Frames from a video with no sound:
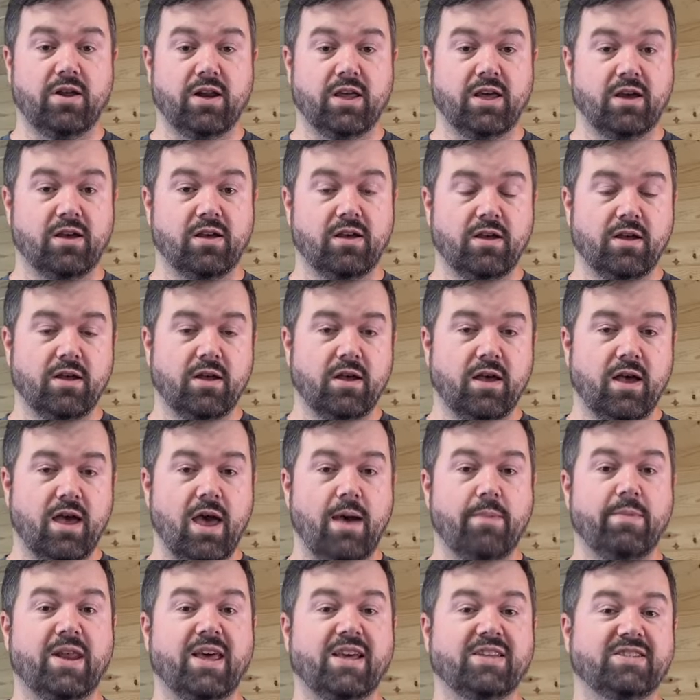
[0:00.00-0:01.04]
earlier,
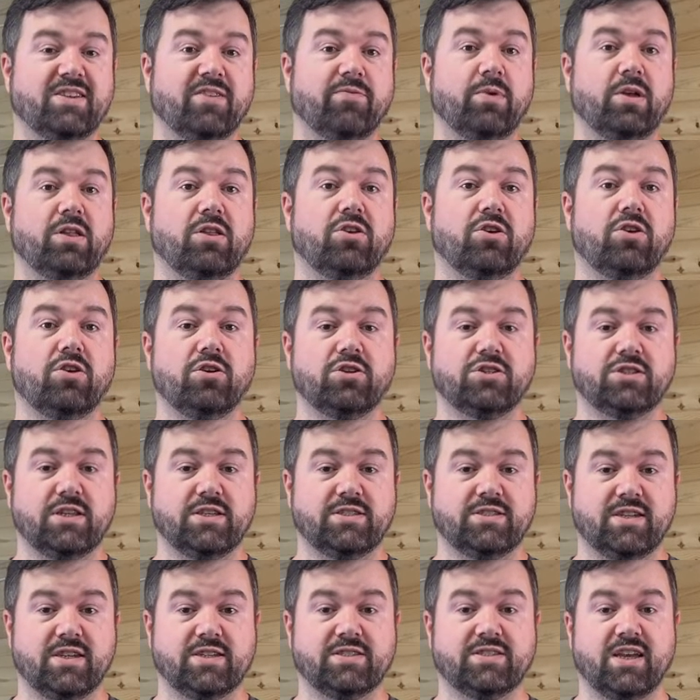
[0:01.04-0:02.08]
MNAs have been hugely
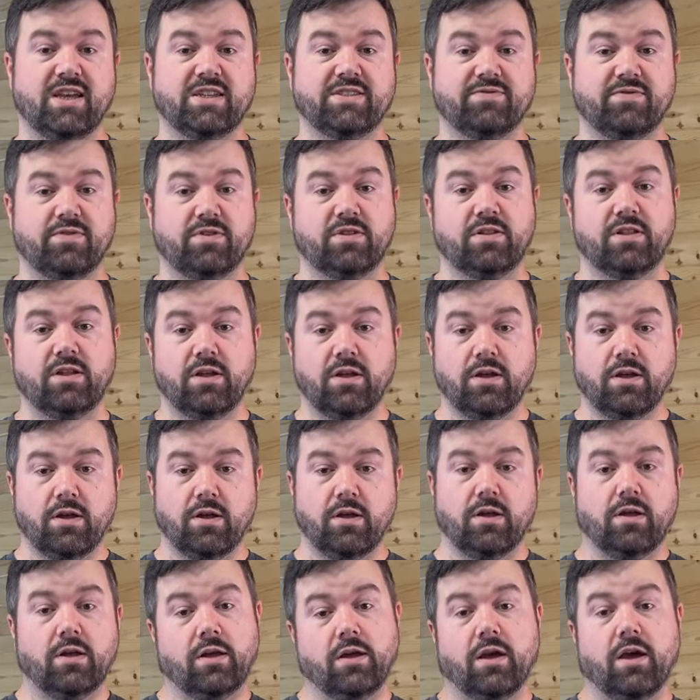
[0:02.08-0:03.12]
successful
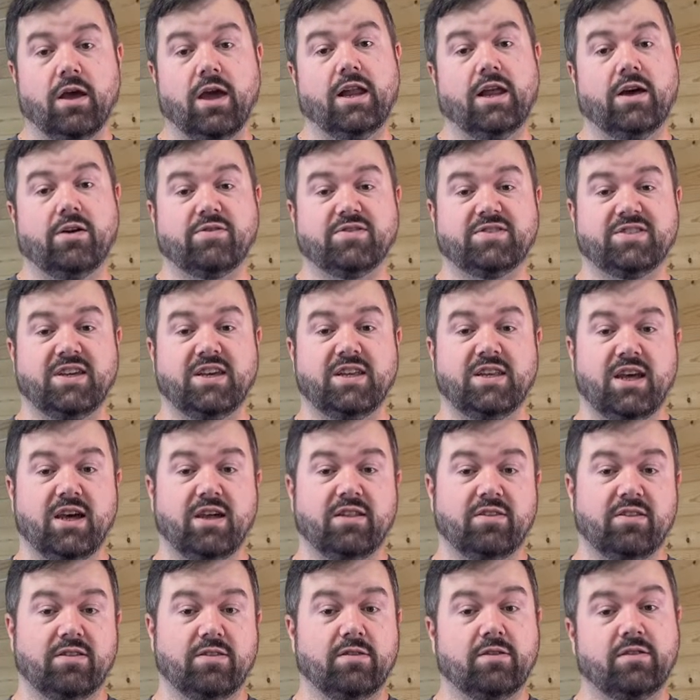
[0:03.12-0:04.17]
in our
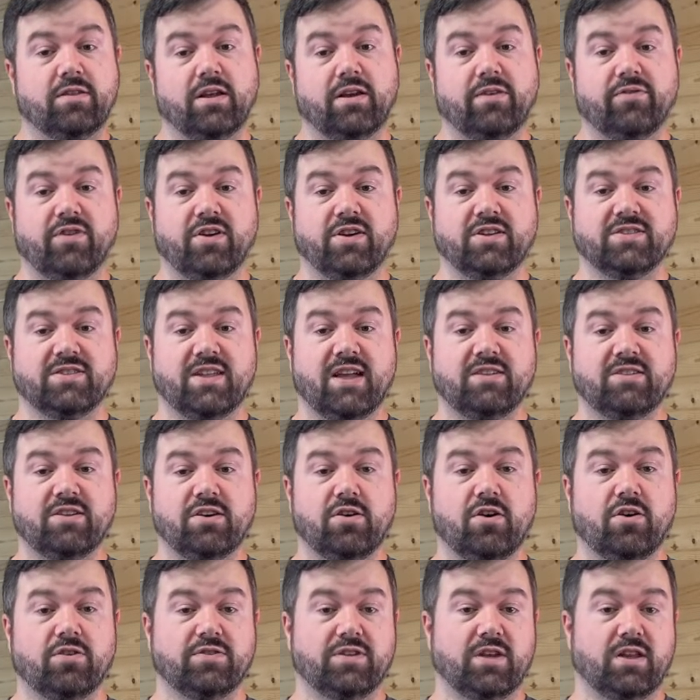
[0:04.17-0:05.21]
CDN delivering static
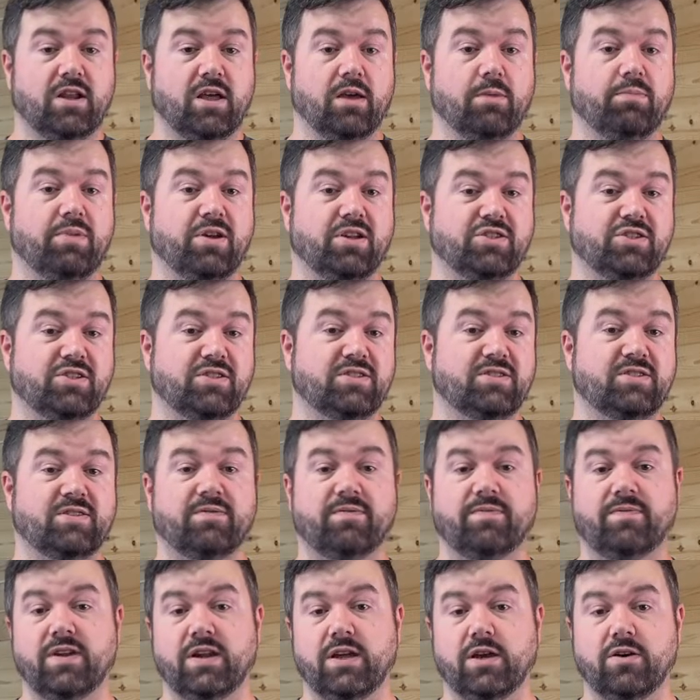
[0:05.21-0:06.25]
content like
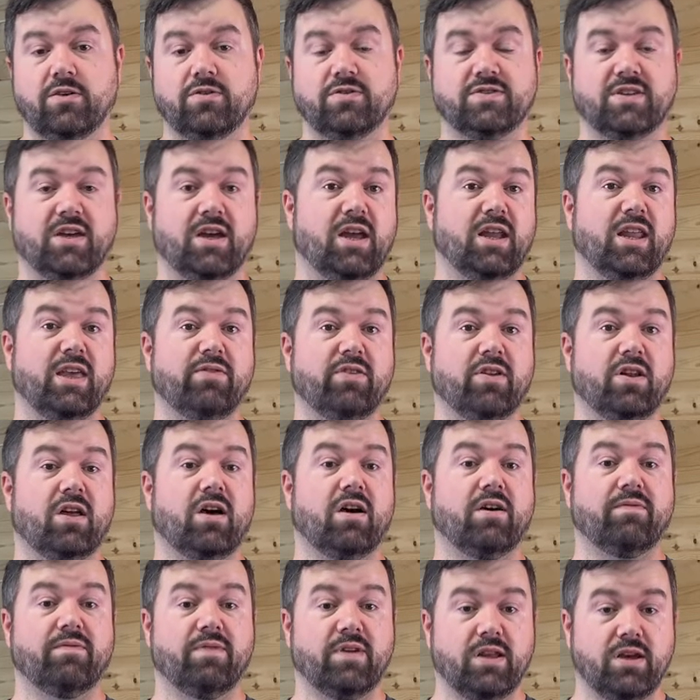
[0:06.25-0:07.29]
pictures, videos, and even
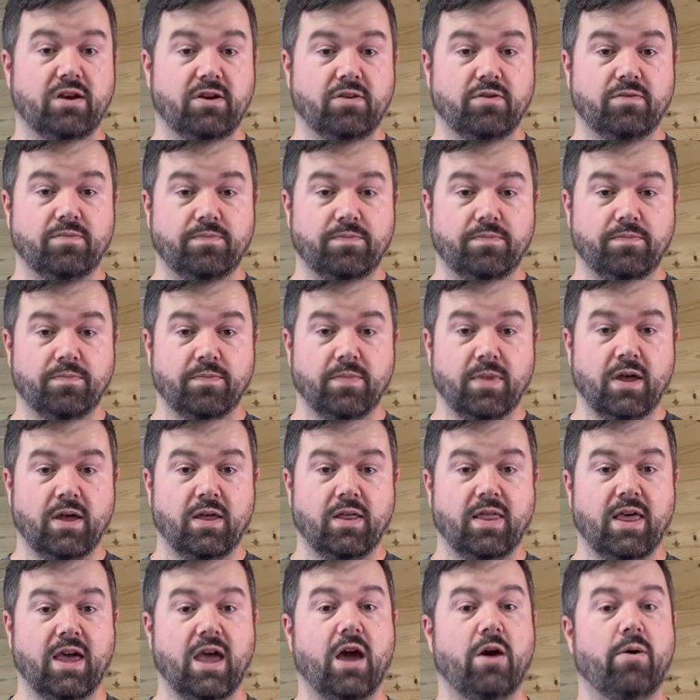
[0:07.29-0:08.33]
live video.
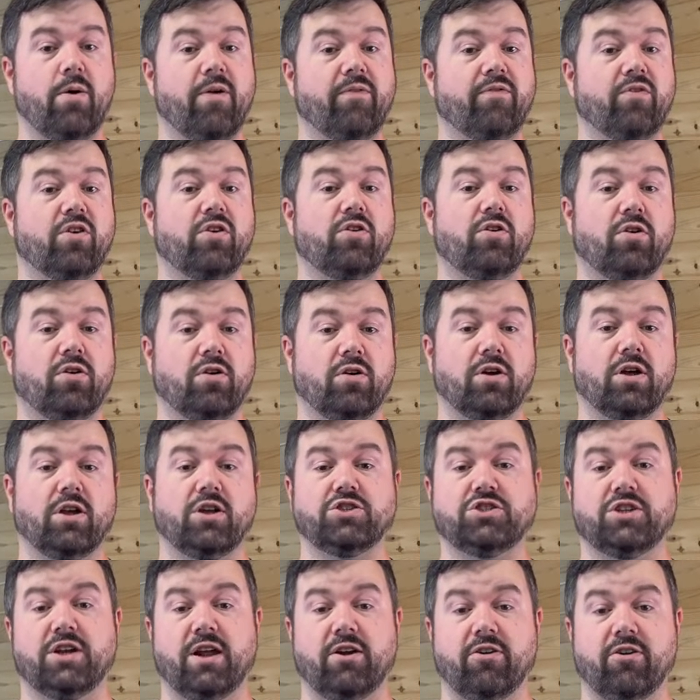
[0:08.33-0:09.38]
They, however, are not a
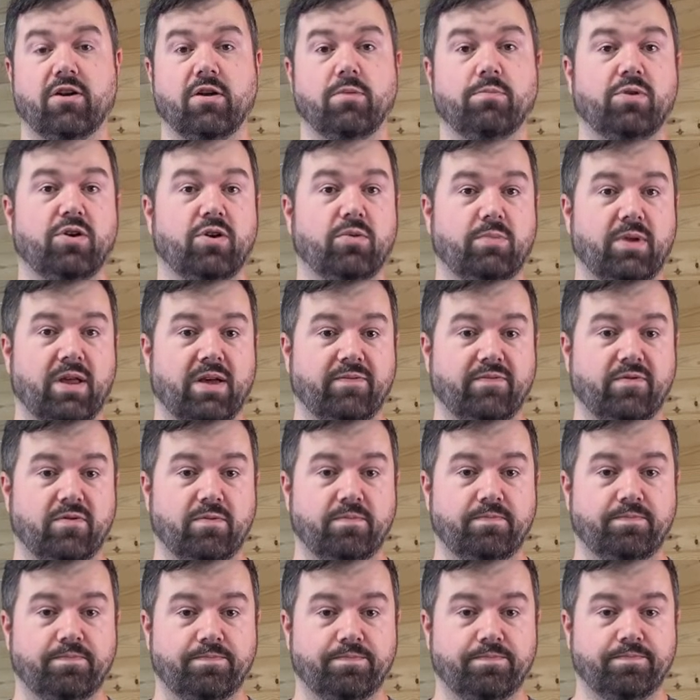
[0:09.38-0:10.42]
generic compute
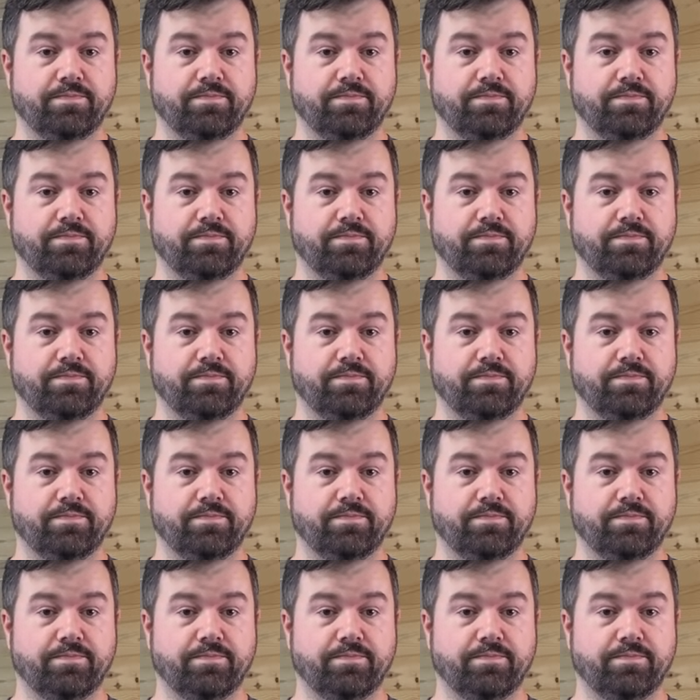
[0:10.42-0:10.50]
platform.